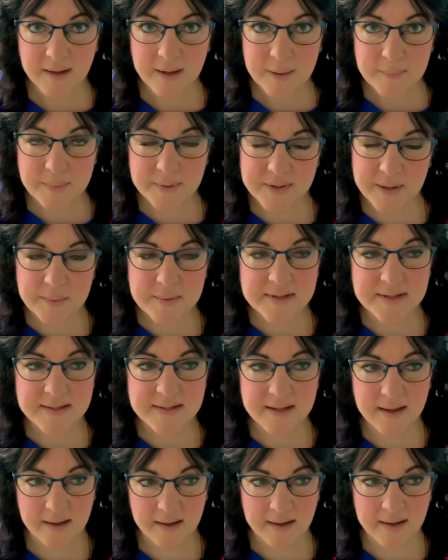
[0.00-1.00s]
But there was a
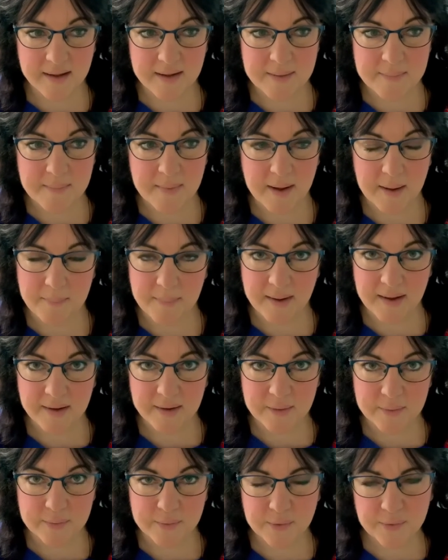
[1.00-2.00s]
time
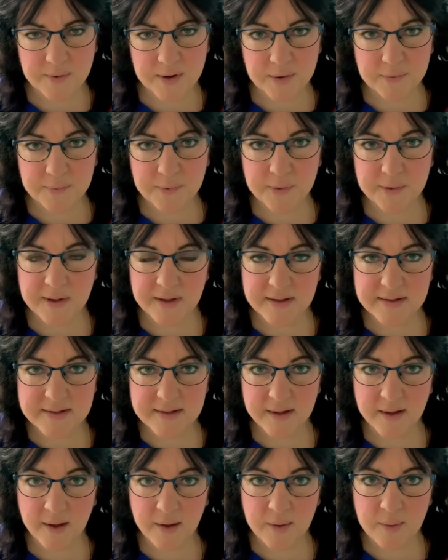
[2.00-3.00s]
about 3 or 4 years
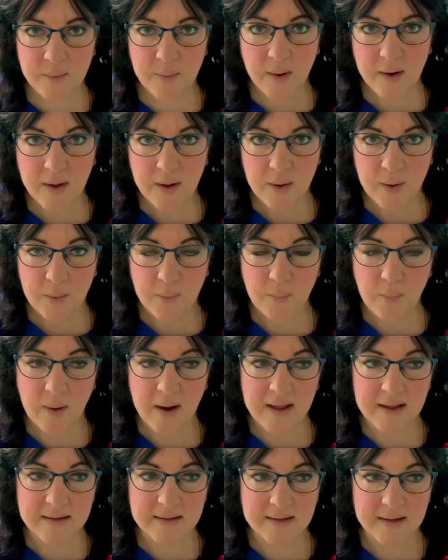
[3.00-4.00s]
ago
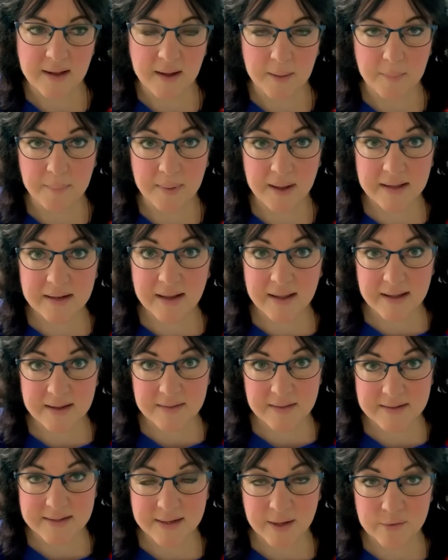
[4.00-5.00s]
when a ballet
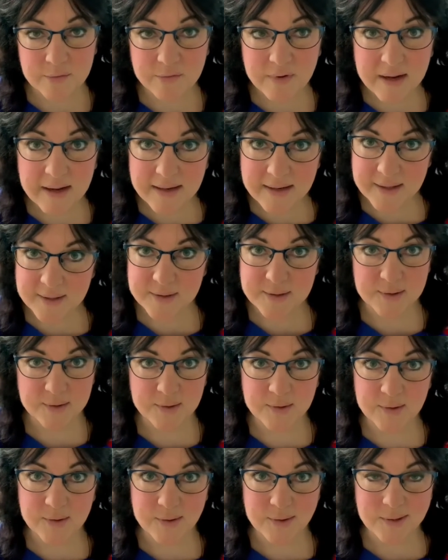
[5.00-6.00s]
that I really
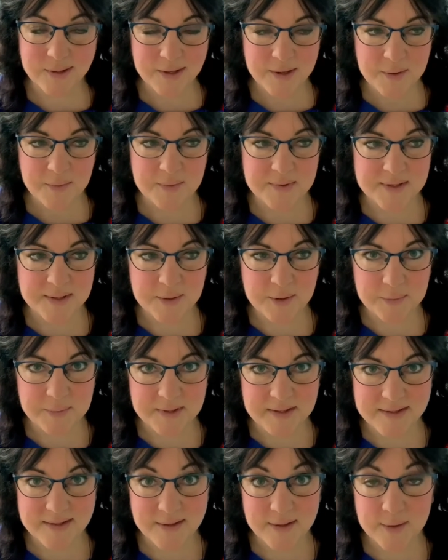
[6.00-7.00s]
adore was coming
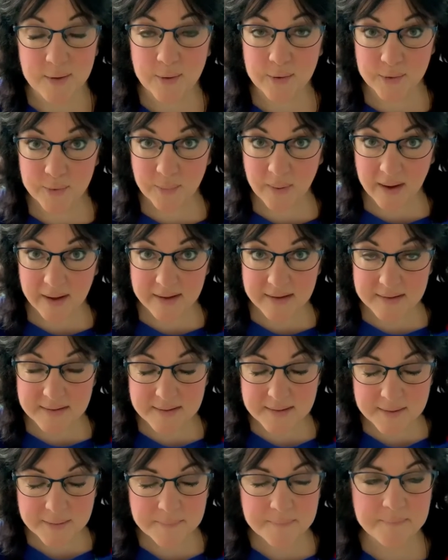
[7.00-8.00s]
to the
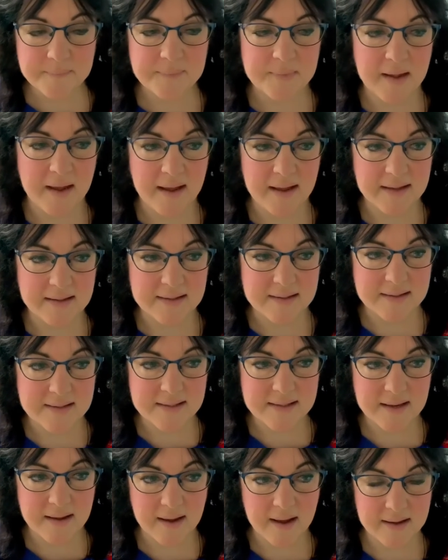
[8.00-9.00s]
Northwest, and
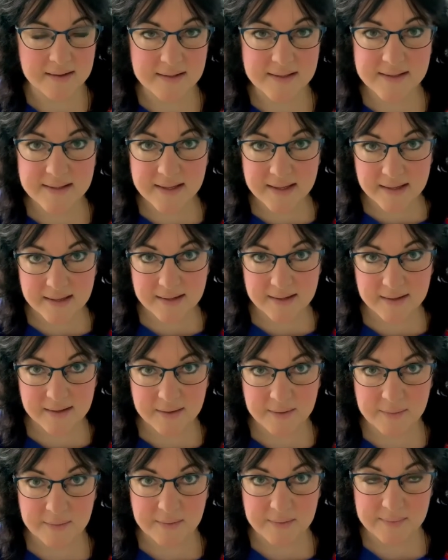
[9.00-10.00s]
I'd seen
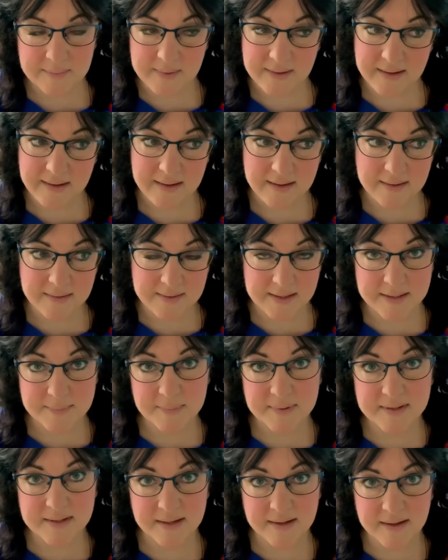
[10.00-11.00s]
this
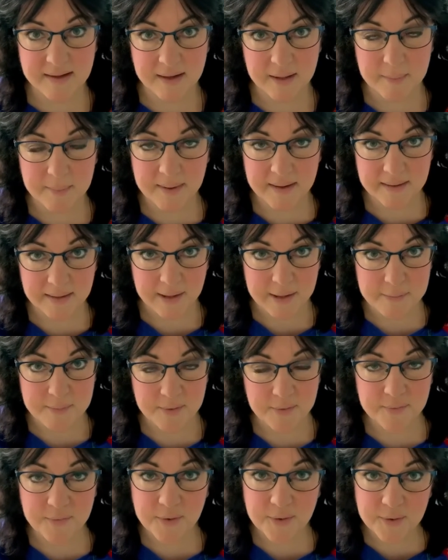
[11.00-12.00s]
particular ballet
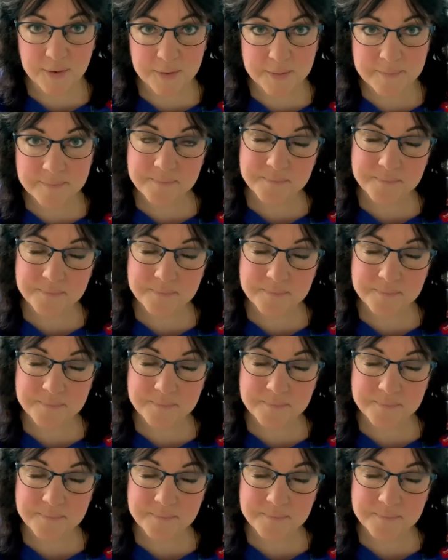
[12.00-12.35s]
before,